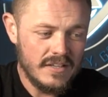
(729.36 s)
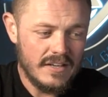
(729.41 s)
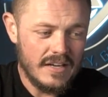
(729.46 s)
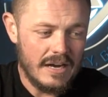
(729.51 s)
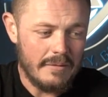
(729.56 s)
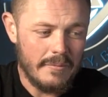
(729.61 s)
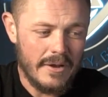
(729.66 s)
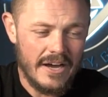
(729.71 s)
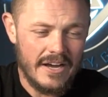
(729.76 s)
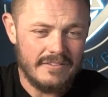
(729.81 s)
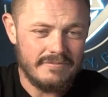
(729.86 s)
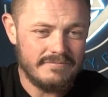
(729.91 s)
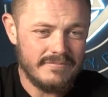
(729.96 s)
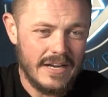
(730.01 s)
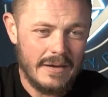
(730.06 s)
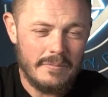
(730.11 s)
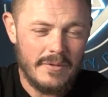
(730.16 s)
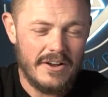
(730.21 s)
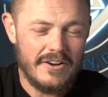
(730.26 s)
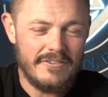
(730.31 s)
I'm
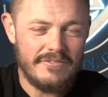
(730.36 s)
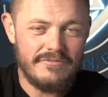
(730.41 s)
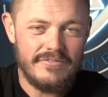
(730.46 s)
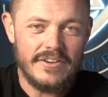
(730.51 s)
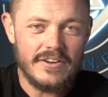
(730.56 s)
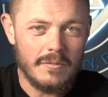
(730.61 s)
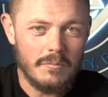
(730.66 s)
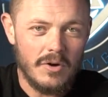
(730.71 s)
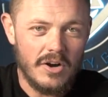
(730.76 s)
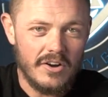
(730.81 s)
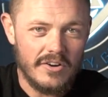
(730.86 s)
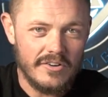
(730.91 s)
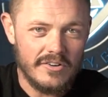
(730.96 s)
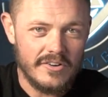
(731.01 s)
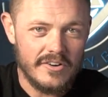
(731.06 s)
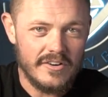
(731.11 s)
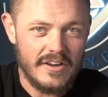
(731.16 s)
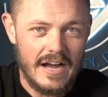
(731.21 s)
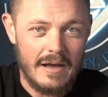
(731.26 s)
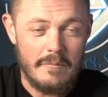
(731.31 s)
not a fear
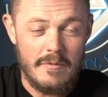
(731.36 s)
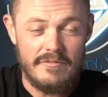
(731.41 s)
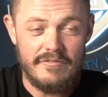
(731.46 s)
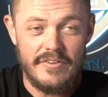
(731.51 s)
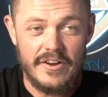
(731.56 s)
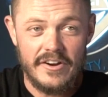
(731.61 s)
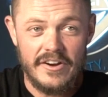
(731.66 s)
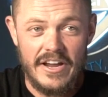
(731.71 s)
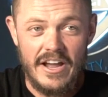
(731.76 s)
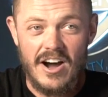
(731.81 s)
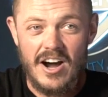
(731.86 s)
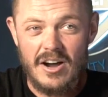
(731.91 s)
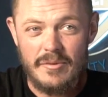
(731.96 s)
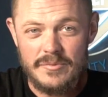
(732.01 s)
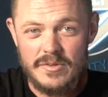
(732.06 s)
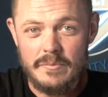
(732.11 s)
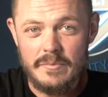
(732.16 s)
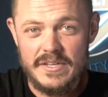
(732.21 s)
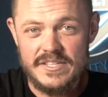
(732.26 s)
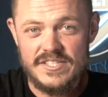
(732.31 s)
monger. I'm a very
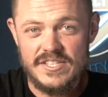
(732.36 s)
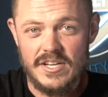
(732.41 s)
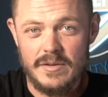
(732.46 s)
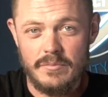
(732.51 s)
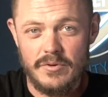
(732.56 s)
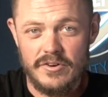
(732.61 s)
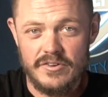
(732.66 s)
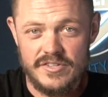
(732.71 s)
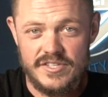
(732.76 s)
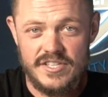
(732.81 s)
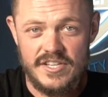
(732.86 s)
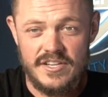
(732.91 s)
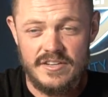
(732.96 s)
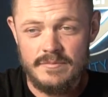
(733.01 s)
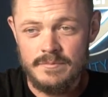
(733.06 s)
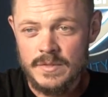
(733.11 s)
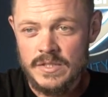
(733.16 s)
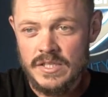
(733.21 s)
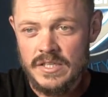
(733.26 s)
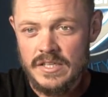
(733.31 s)
optimistic
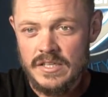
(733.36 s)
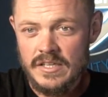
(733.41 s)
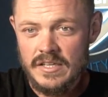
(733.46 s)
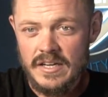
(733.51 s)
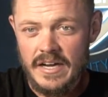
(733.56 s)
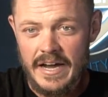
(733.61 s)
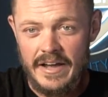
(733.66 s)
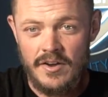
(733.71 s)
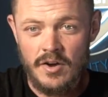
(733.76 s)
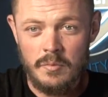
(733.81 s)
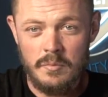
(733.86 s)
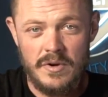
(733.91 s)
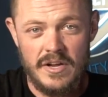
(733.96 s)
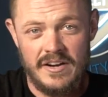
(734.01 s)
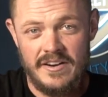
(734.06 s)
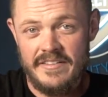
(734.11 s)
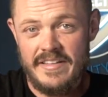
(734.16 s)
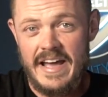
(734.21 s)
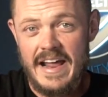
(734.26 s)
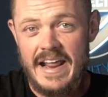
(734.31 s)
person. I hope
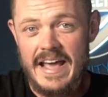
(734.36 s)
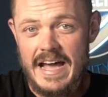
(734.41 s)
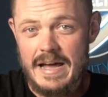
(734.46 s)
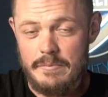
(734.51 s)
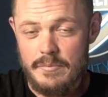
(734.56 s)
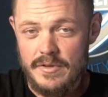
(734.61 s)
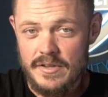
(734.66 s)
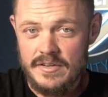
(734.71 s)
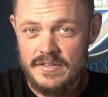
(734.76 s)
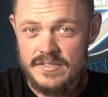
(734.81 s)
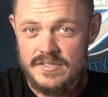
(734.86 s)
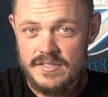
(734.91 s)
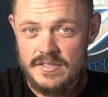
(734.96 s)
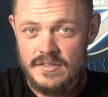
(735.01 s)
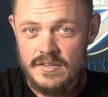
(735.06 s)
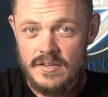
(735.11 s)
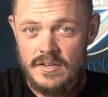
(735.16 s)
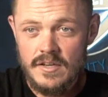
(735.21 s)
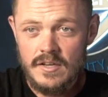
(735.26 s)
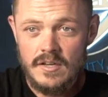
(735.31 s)
none of that happens.
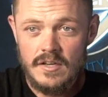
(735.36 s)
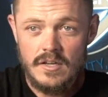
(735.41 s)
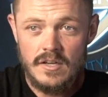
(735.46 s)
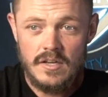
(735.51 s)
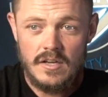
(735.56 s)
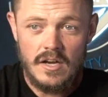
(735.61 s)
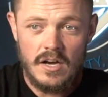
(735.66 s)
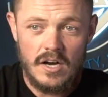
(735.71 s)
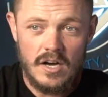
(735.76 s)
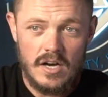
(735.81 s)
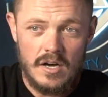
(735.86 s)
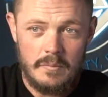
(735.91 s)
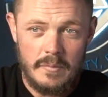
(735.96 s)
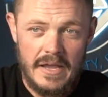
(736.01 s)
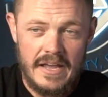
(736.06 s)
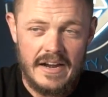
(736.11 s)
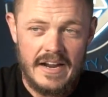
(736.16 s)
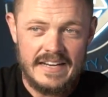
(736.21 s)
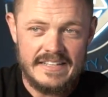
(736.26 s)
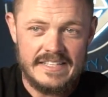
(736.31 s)

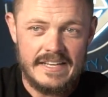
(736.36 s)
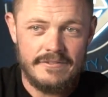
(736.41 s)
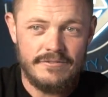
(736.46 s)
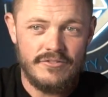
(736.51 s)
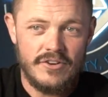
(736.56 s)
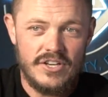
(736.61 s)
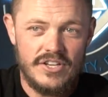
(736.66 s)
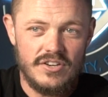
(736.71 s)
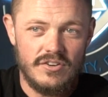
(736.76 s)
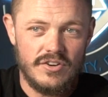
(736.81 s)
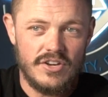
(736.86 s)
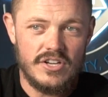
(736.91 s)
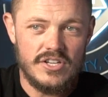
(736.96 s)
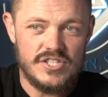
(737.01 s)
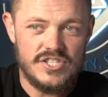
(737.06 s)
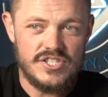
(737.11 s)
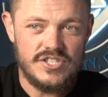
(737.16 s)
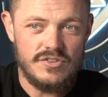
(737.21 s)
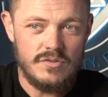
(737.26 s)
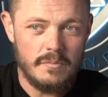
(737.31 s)
And I definitely don't
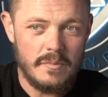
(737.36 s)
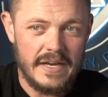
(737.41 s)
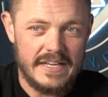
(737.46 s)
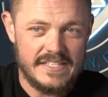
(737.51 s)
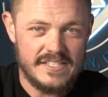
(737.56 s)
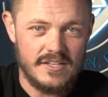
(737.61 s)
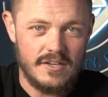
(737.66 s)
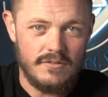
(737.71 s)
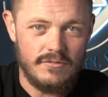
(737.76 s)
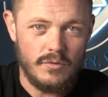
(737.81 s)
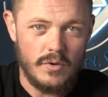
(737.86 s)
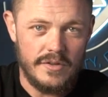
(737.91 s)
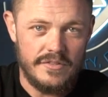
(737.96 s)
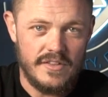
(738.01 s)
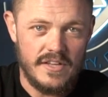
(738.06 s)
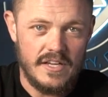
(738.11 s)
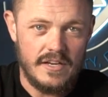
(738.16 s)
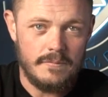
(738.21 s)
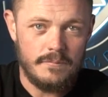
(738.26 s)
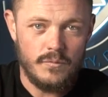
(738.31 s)
consume myself with
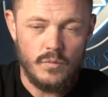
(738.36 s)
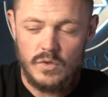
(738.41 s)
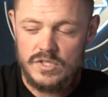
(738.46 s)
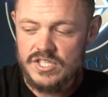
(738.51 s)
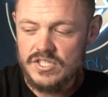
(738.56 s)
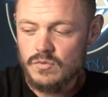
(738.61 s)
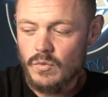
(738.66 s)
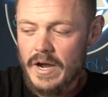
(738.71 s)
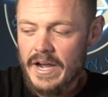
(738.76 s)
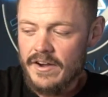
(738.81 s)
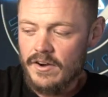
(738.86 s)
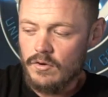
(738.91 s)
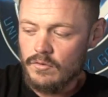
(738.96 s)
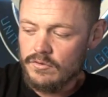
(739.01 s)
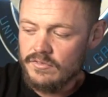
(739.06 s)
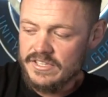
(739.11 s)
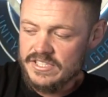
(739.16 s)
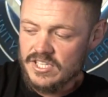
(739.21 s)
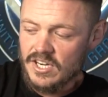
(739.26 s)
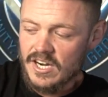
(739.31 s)
it, which is why I don't
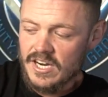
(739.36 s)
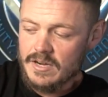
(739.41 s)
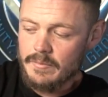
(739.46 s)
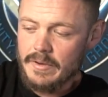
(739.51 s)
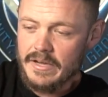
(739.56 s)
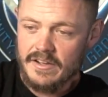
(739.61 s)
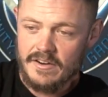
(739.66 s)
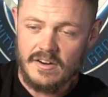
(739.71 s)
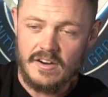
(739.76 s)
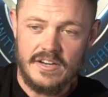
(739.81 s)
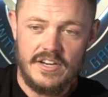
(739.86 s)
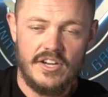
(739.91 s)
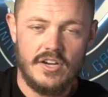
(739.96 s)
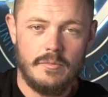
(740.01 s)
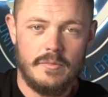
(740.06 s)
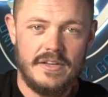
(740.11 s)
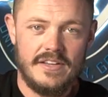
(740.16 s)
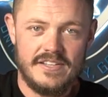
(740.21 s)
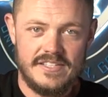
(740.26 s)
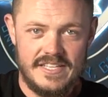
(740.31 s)
really talk about it on here,
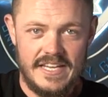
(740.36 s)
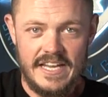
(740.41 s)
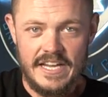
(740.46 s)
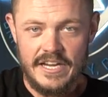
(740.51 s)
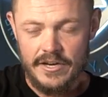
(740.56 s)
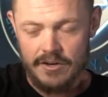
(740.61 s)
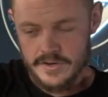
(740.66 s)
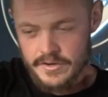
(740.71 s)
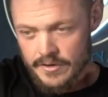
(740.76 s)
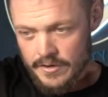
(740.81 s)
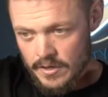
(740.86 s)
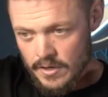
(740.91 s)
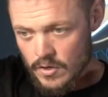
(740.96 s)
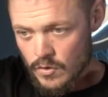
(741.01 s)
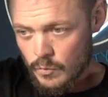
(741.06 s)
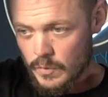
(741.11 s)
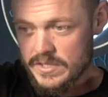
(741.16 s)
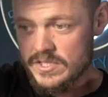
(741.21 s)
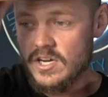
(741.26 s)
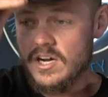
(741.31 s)
because here
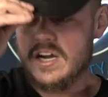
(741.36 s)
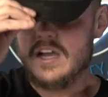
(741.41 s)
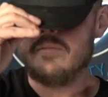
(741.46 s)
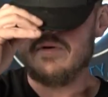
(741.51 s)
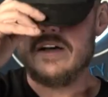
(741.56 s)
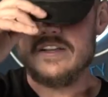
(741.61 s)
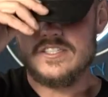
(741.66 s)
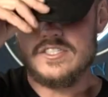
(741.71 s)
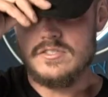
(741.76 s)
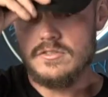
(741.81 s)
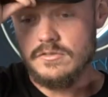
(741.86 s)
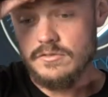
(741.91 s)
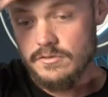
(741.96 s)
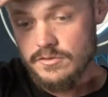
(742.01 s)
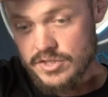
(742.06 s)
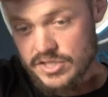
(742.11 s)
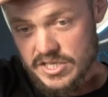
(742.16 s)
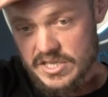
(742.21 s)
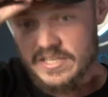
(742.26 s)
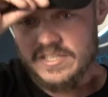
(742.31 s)
we talk about
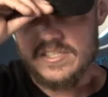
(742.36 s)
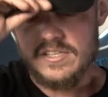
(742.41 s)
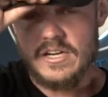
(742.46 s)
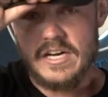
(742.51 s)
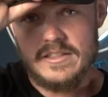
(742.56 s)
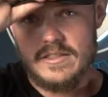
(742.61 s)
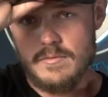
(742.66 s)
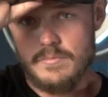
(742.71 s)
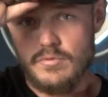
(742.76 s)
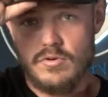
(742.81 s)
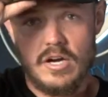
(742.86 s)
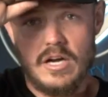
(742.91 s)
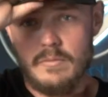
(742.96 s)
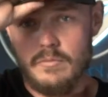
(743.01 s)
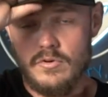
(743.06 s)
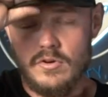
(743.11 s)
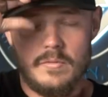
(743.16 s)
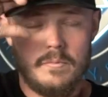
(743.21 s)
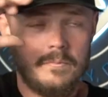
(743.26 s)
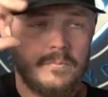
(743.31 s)
solutions, not the
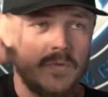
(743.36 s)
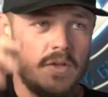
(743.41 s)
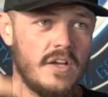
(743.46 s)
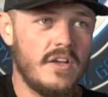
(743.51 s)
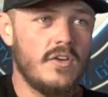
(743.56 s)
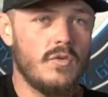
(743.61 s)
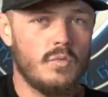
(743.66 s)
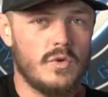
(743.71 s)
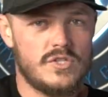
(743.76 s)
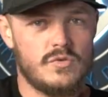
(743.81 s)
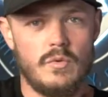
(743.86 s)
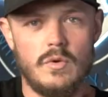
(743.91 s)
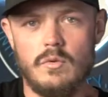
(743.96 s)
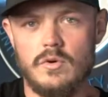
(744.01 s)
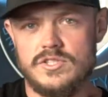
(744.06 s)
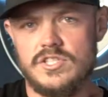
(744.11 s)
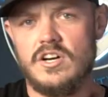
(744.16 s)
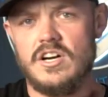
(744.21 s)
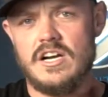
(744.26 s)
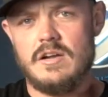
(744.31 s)
problem, which we
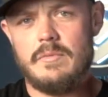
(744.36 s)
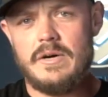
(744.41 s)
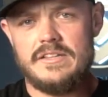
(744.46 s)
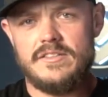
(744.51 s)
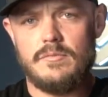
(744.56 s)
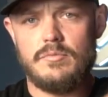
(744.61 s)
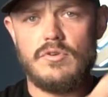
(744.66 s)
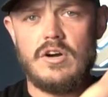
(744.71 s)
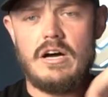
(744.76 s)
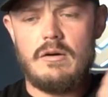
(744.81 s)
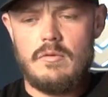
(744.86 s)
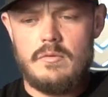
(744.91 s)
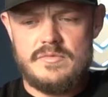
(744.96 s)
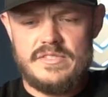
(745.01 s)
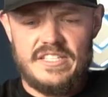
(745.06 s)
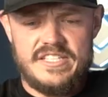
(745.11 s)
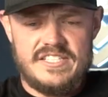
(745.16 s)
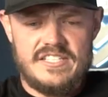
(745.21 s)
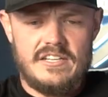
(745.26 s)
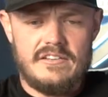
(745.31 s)
will talk about the problems
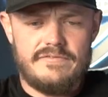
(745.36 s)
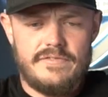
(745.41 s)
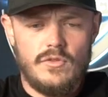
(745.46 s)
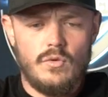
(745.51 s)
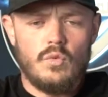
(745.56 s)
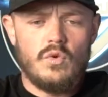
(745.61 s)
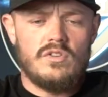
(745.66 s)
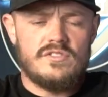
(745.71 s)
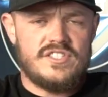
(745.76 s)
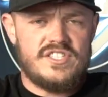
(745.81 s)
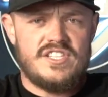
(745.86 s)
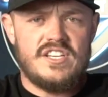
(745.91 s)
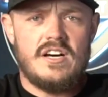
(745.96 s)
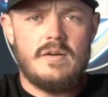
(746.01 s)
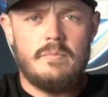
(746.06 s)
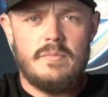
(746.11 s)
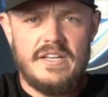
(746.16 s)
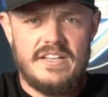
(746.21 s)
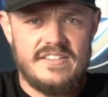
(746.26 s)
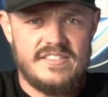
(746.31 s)
and stuff in the world
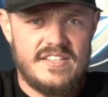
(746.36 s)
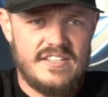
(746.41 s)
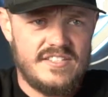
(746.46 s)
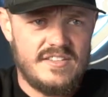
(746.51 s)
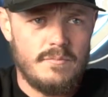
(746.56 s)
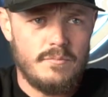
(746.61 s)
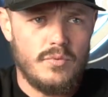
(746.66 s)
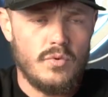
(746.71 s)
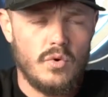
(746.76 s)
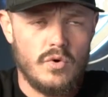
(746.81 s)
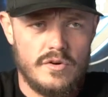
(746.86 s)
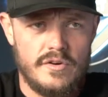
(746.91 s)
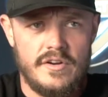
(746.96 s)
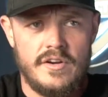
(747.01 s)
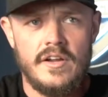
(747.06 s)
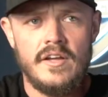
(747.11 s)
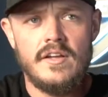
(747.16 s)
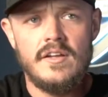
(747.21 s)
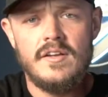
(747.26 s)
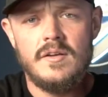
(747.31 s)
some, because it's
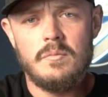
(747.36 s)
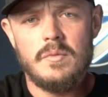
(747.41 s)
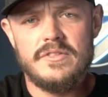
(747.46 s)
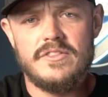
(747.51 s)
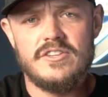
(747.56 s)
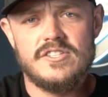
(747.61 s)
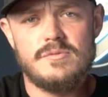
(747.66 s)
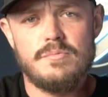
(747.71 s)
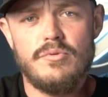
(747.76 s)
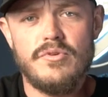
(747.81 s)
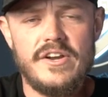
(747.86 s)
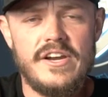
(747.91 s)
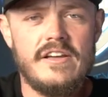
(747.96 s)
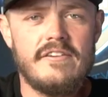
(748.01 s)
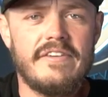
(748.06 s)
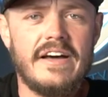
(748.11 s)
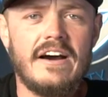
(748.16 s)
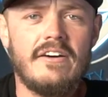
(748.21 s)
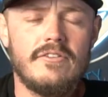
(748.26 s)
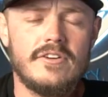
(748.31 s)
important. But there's plenty
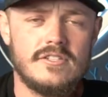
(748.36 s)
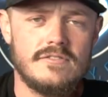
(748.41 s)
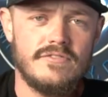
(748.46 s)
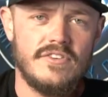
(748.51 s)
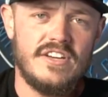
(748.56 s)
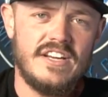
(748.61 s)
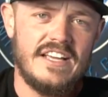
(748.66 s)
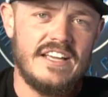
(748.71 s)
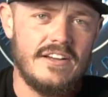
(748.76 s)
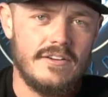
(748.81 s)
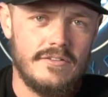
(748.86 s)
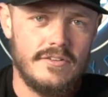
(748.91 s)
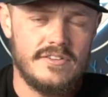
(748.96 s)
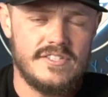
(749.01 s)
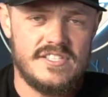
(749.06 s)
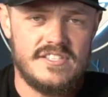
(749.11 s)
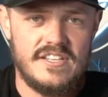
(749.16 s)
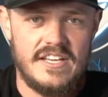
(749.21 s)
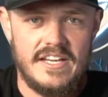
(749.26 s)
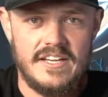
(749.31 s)
of outlets for you to hear
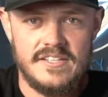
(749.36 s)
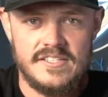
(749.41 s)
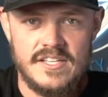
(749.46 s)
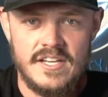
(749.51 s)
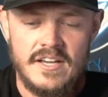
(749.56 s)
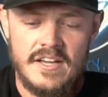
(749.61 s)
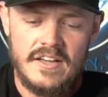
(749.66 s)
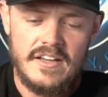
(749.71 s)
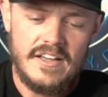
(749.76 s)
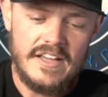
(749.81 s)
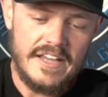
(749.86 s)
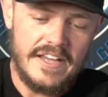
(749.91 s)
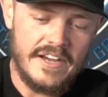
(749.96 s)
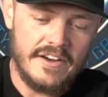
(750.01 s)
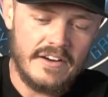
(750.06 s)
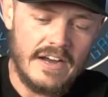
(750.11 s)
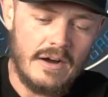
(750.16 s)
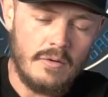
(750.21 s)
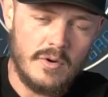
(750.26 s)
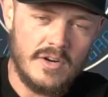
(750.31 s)
those things.
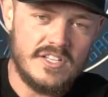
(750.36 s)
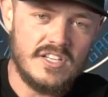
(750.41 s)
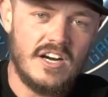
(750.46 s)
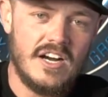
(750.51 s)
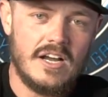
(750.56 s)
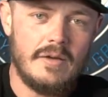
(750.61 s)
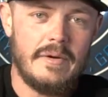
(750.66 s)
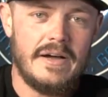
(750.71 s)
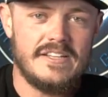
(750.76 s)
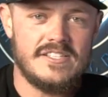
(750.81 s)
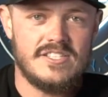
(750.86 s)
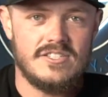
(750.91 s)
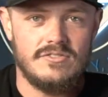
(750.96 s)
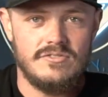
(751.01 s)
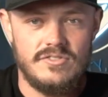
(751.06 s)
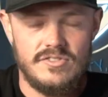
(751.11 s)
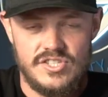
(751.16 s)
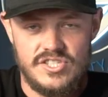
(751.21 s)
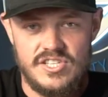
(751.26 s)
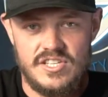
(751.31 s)
Here, I want to talk about
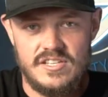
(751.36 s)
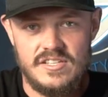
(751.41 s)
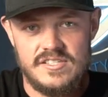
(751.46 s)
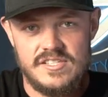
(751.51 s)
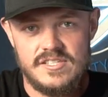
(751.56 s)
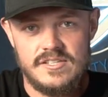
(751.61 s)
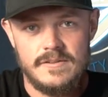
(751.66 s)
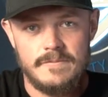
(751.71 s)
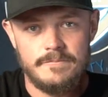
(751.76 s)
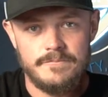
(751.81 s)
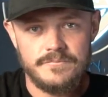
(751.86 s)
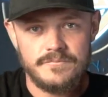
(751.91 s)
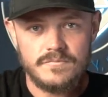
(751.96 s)
solutions.